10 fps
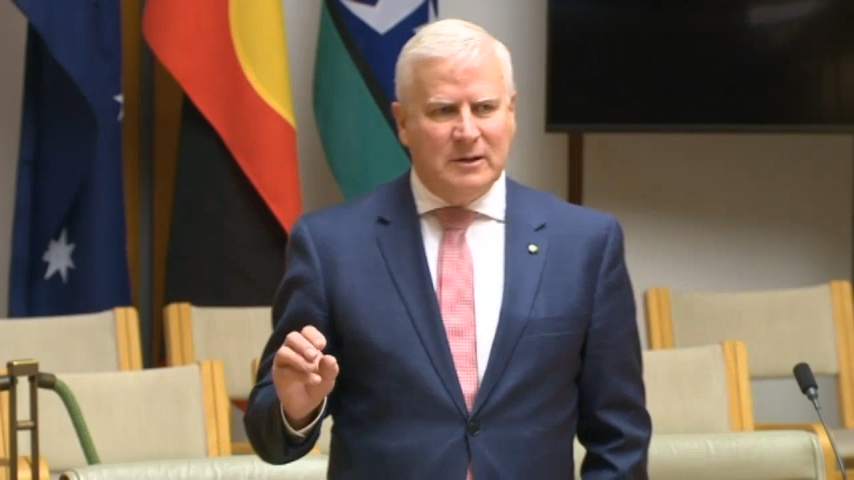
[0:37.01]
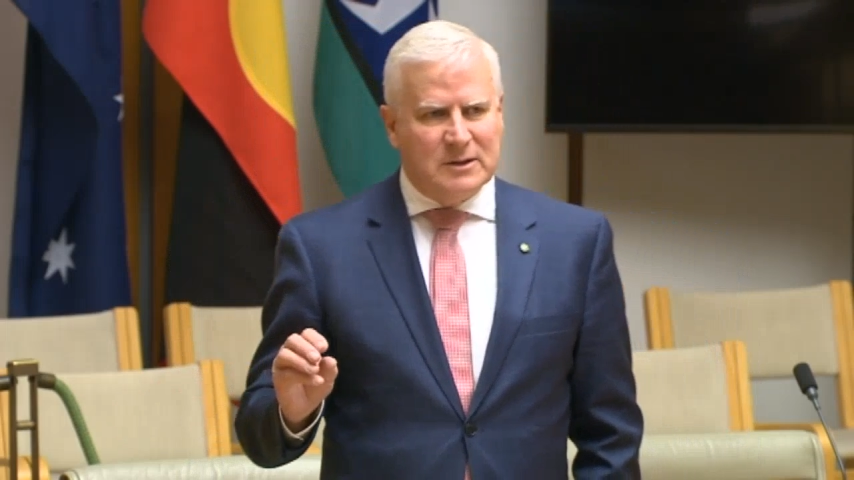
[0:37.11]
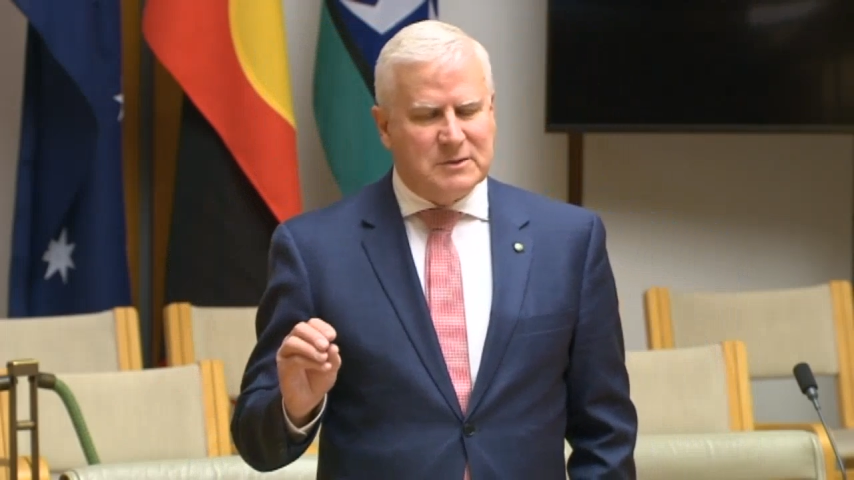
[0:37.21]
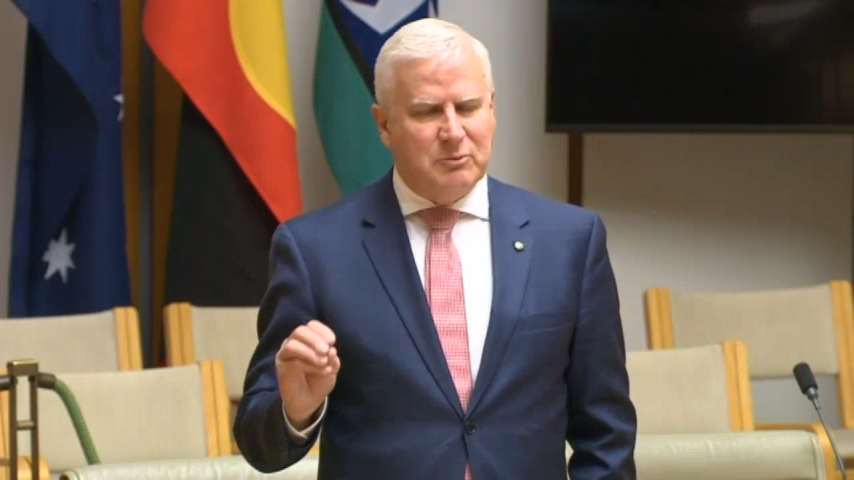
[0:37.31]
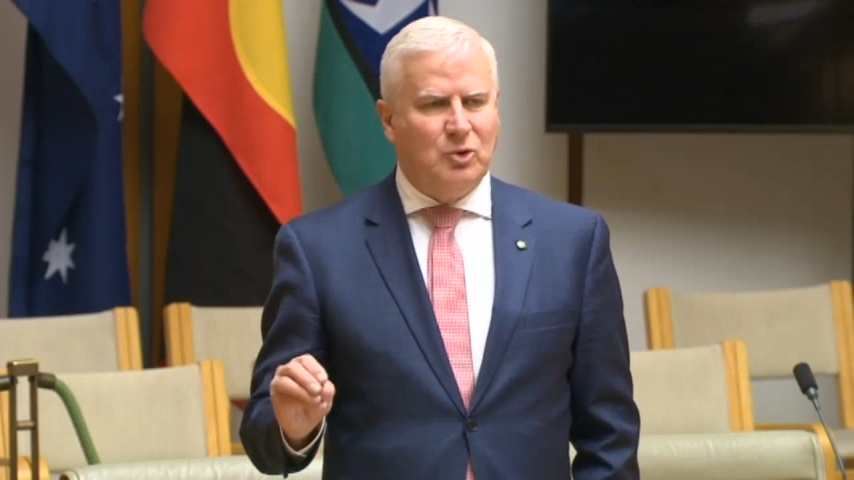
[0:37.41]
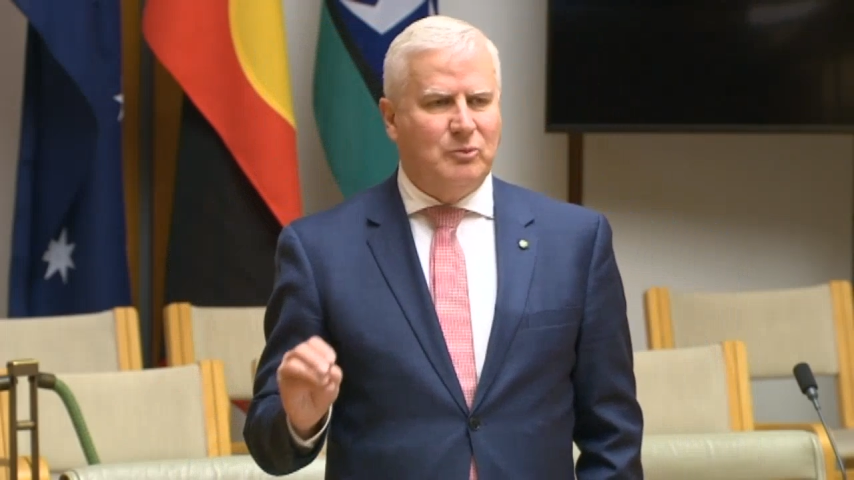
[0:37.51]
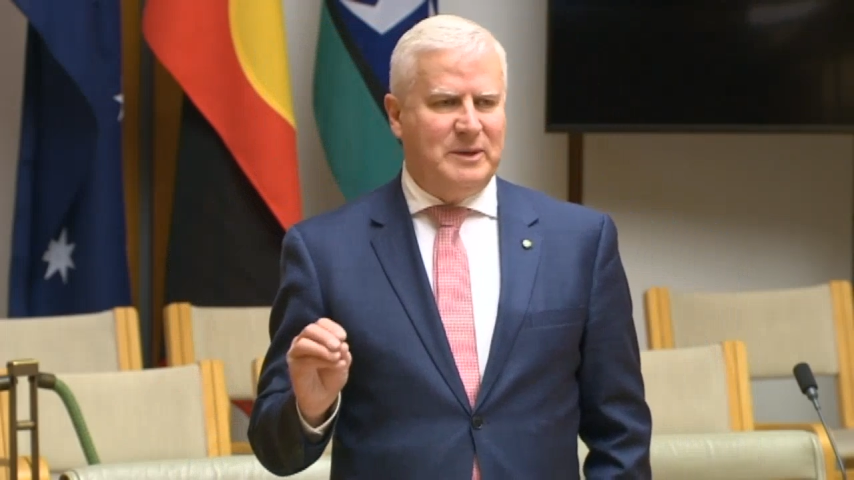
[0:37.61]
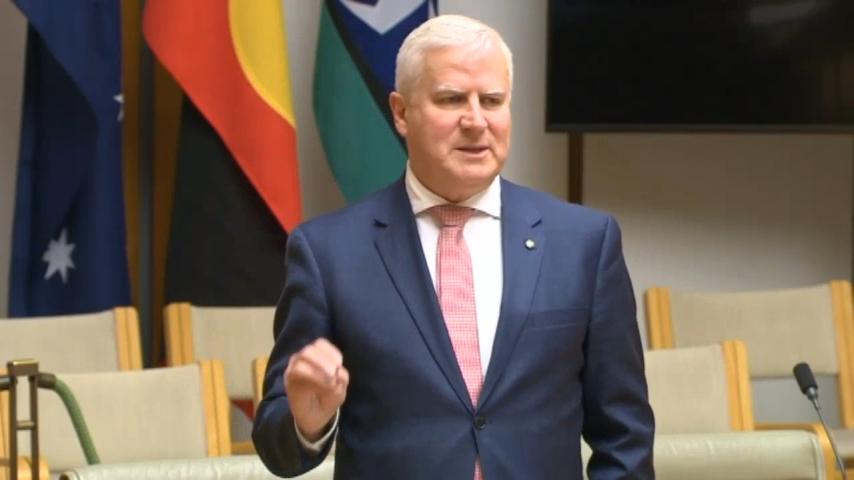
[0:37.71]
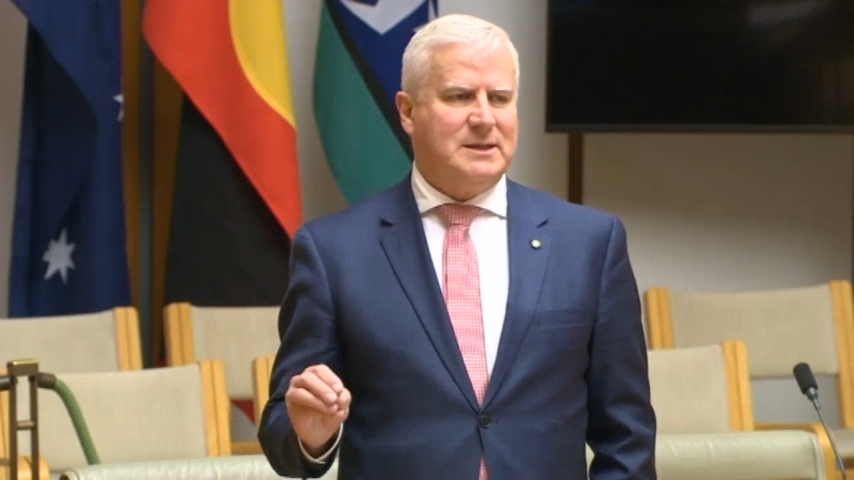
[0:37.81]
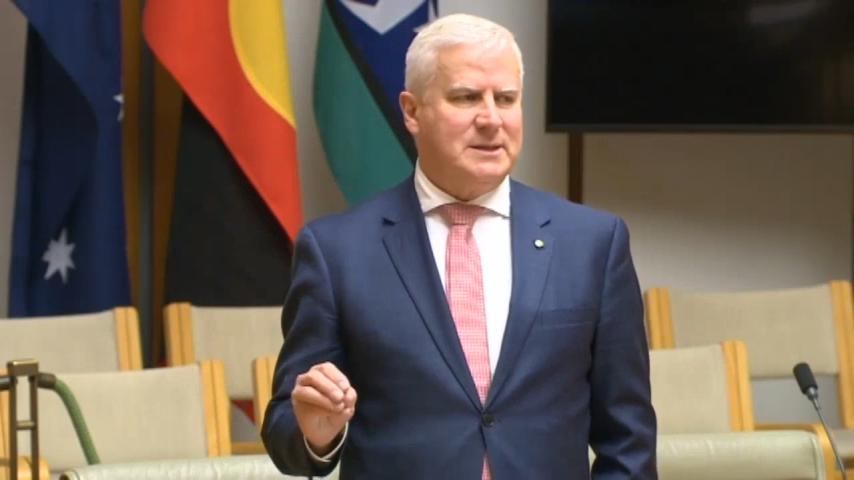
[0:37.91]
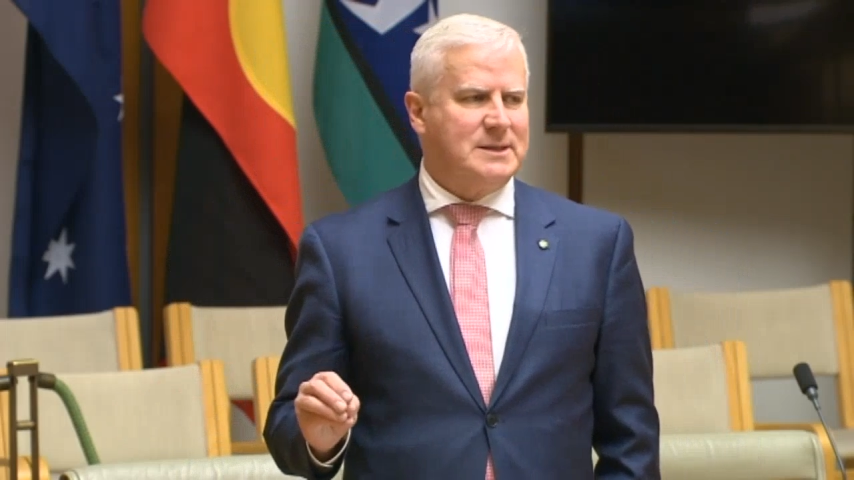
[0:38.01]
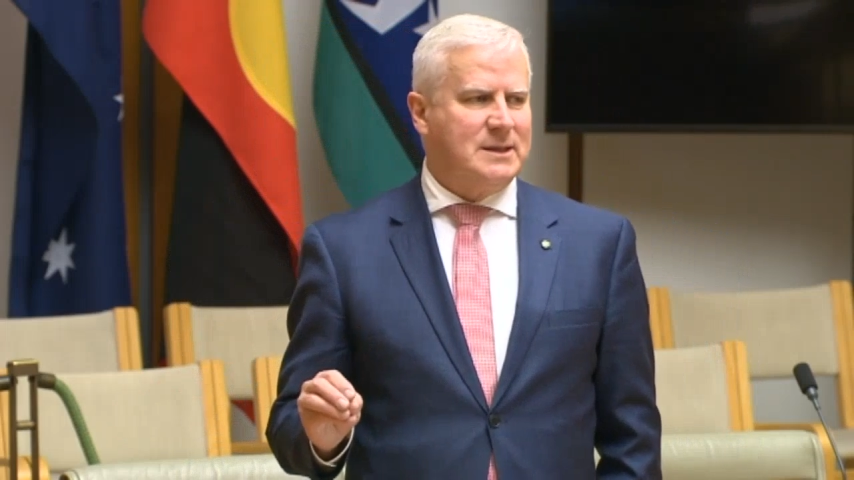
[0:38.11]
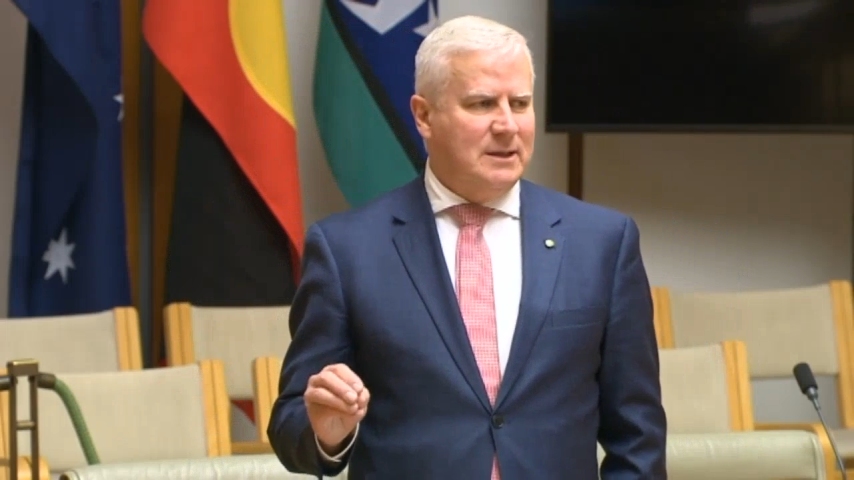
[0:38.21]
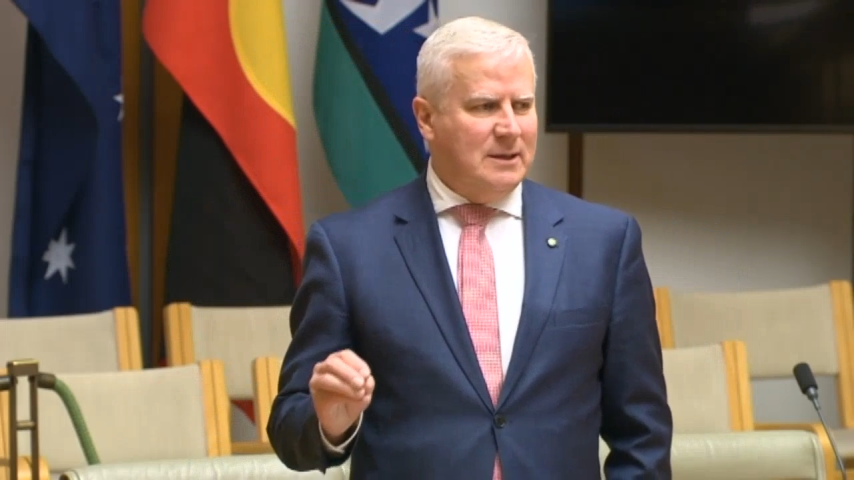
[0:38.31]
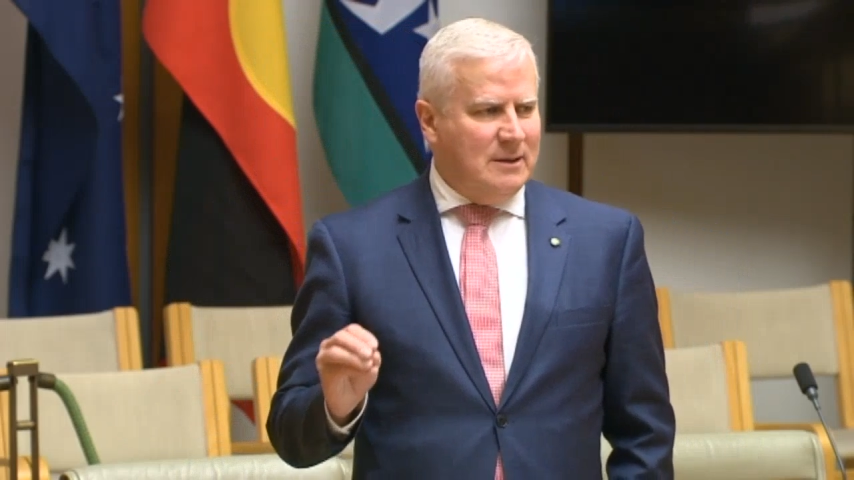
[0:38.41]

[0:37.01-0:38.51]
small business